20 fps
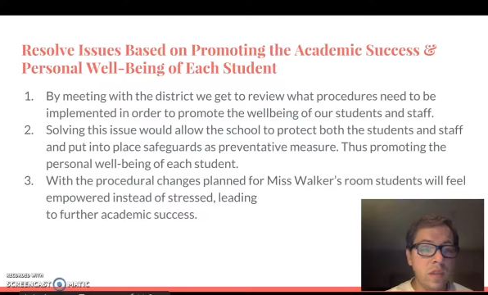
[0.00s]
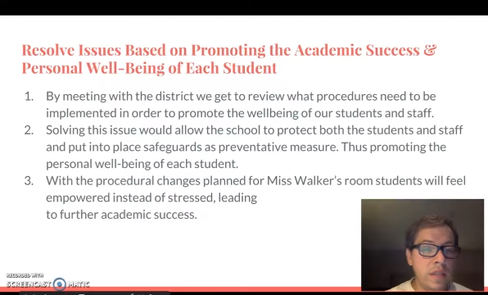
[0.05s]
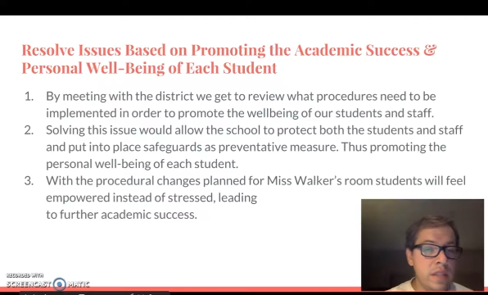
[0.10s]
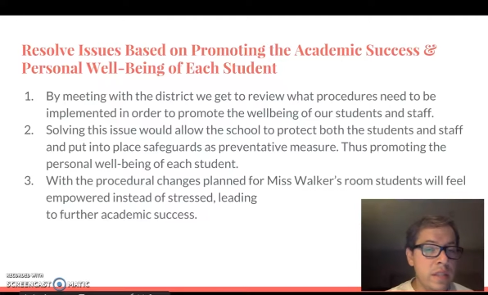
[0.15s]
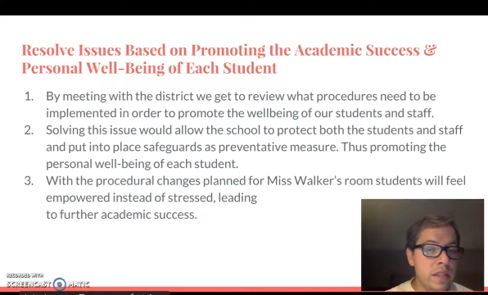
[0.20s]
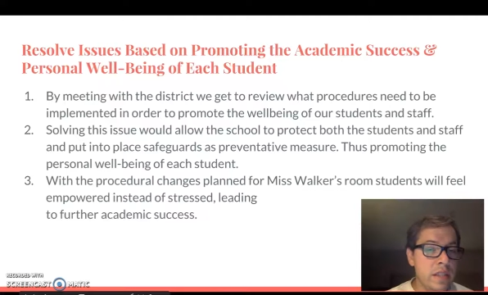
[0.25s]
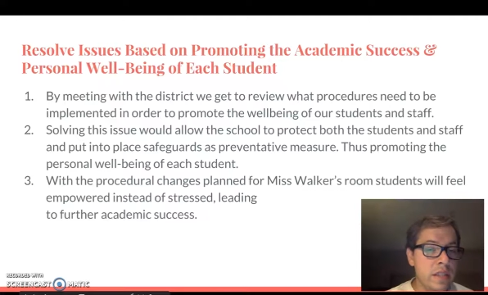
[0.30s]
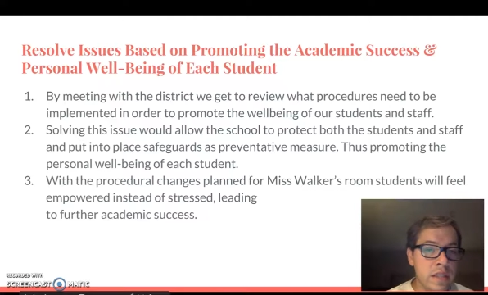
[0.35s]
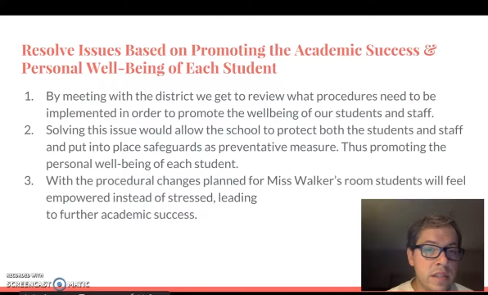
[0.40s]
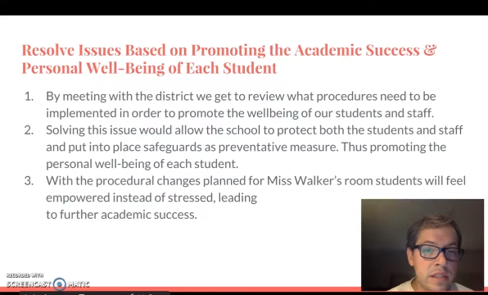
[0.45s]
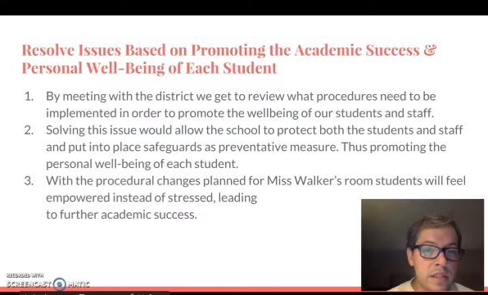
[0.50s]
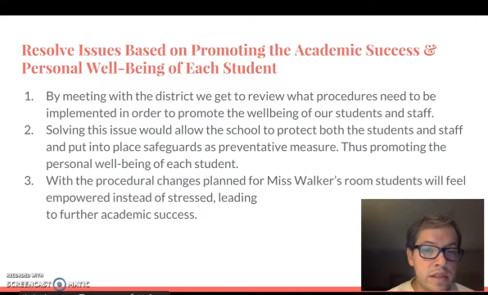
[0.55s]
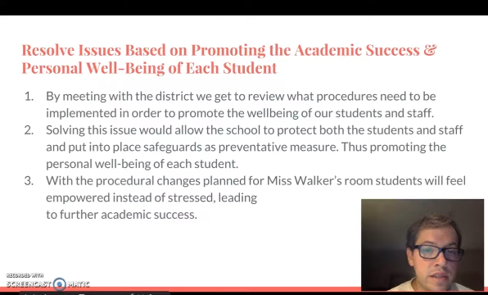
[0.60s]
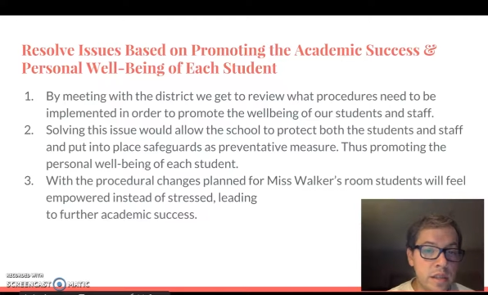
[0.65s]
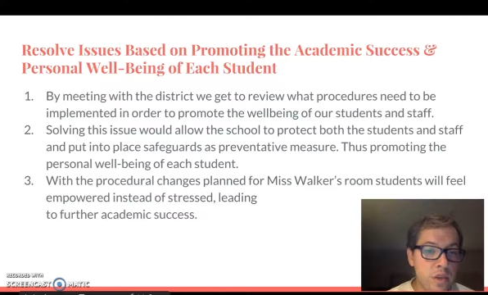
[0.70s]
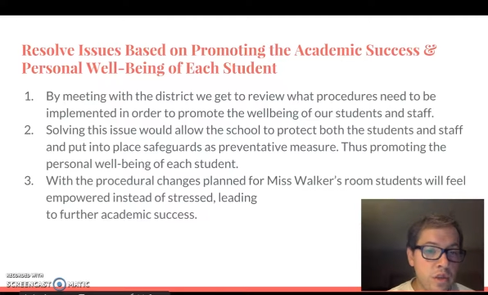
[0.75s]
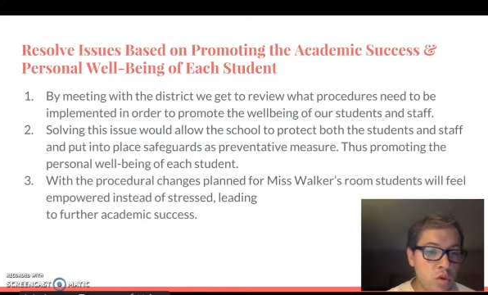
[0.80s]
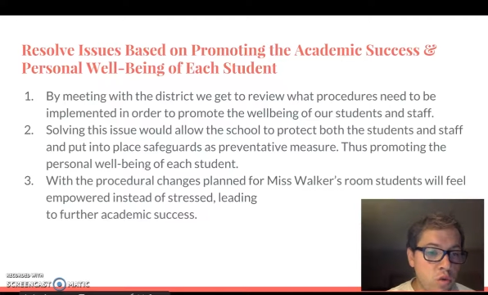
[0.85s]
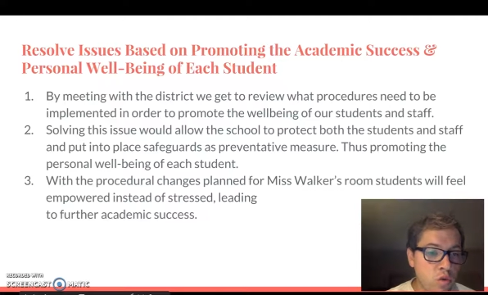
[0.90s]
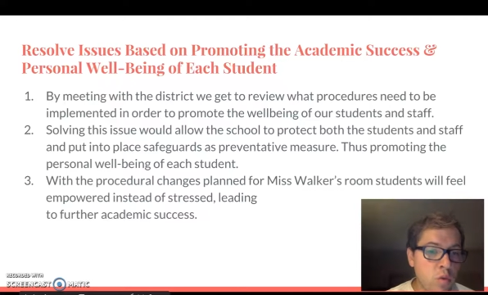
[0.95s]
This is
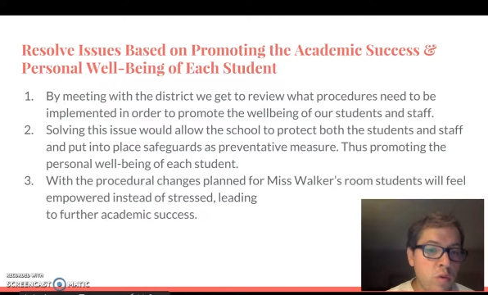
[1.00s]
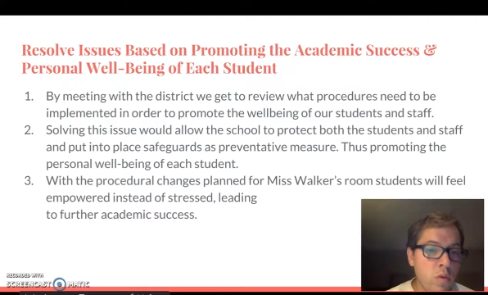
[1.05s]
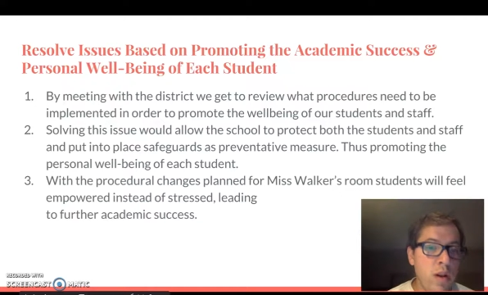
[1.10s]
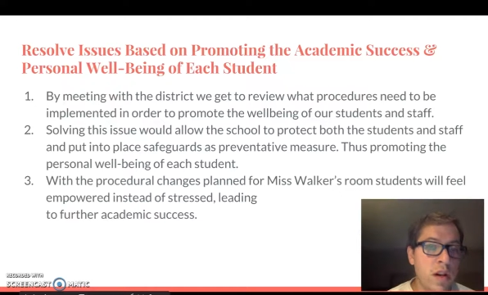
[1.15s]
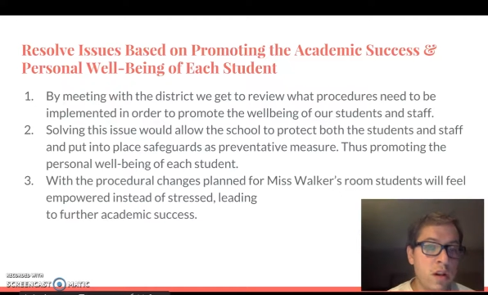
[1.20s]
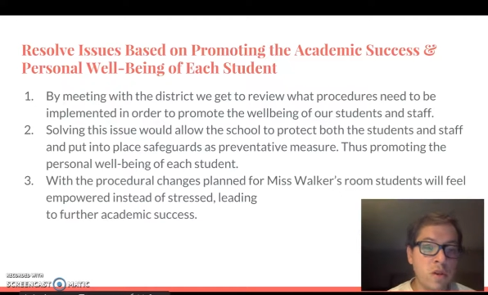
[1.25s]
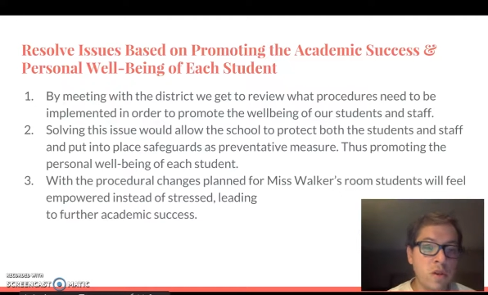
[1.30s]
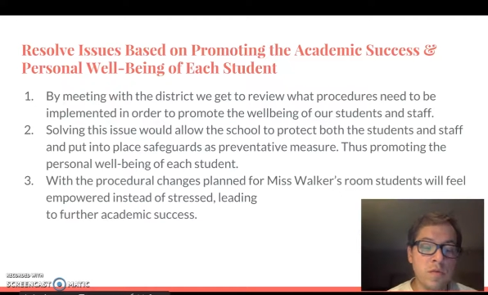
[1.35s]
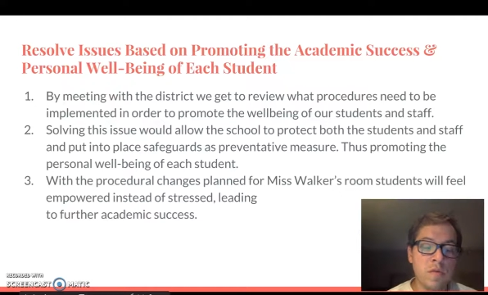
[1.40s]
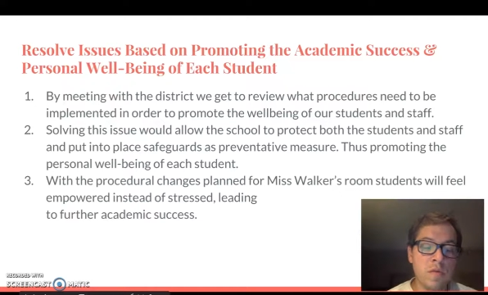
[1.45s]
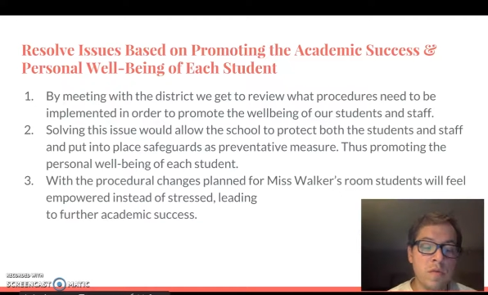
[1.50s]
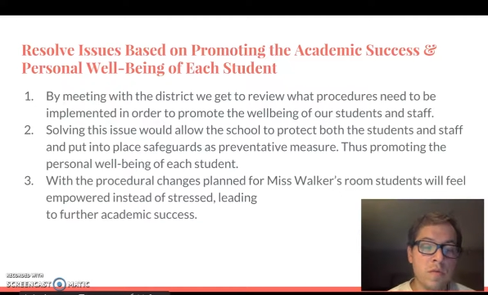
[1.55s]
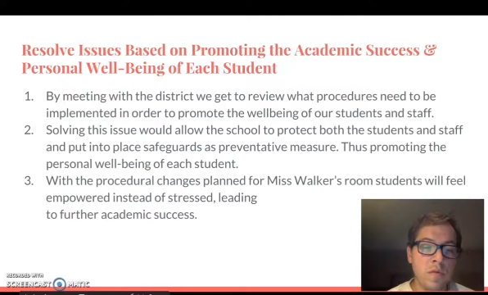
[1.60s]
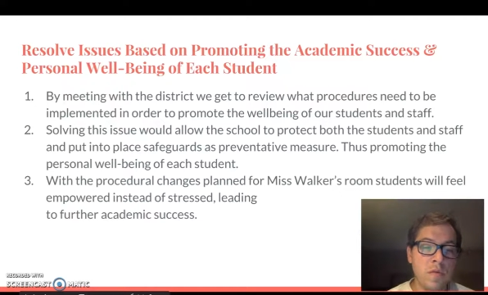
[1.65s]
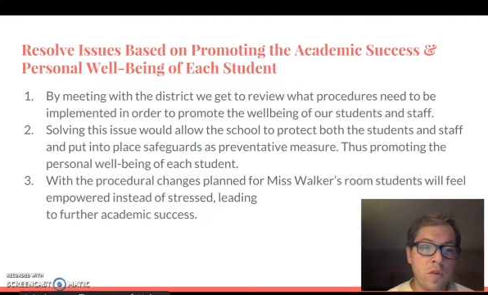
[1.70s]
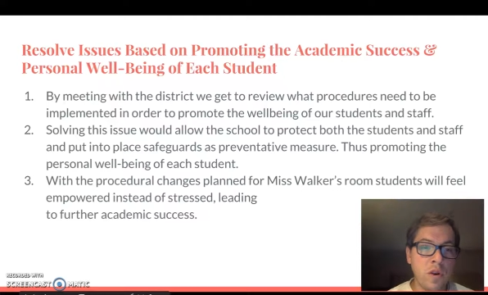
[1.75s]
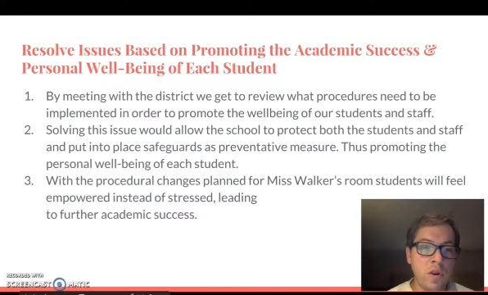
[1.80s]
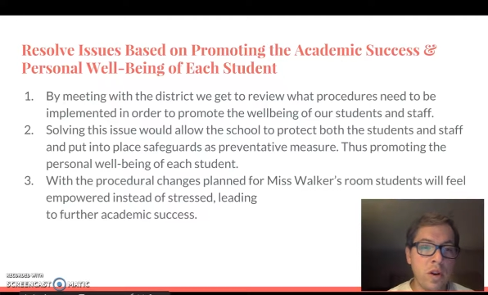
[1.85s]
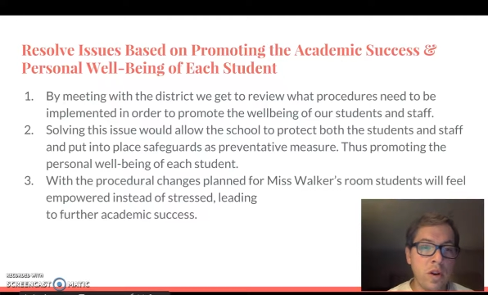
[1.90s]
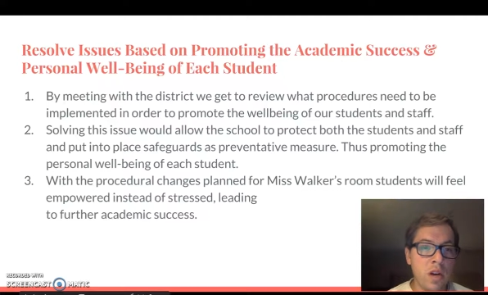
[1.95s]
critical
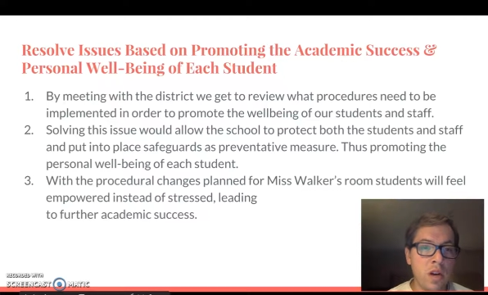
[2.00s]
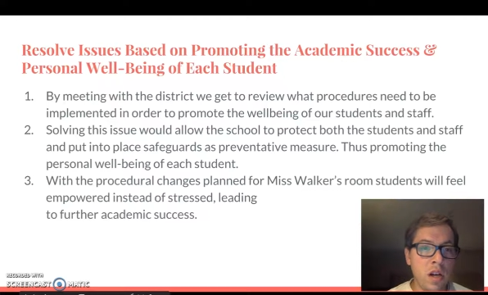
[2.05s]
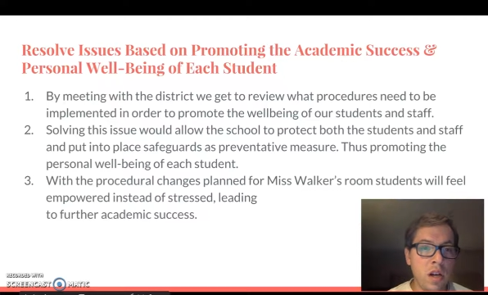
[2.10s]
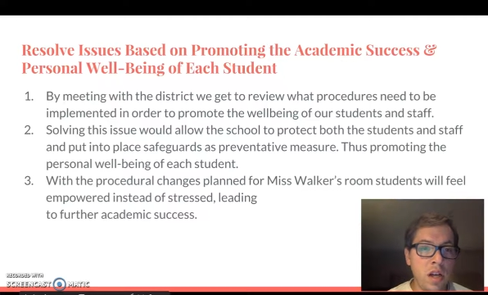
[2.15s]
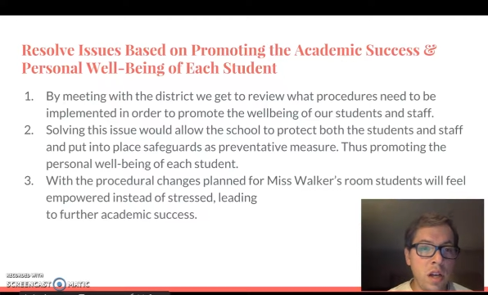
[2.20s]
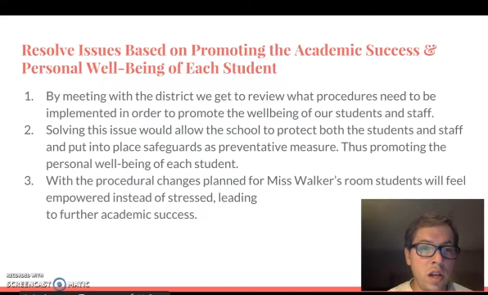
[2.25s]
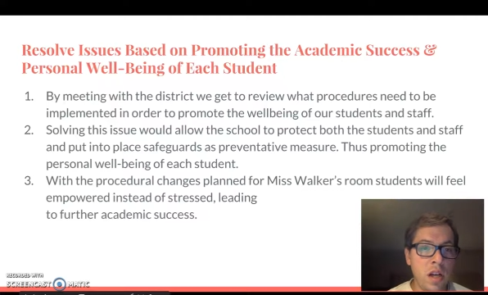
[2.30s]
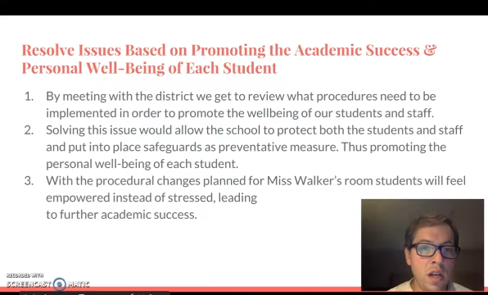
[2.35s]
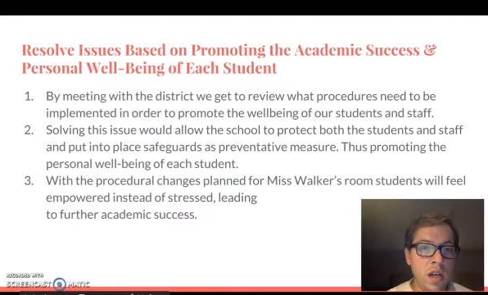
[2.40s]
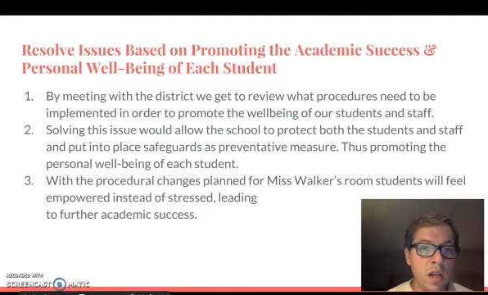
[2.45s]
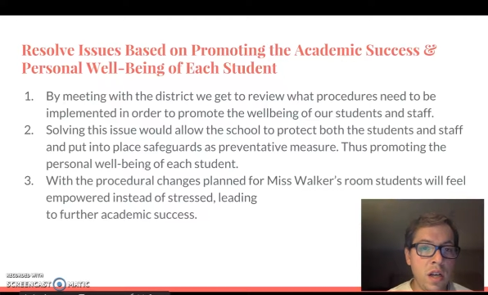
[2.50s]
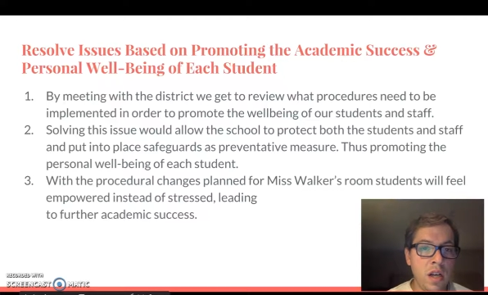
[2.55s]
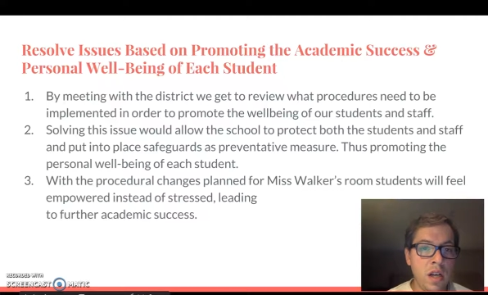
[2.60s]
for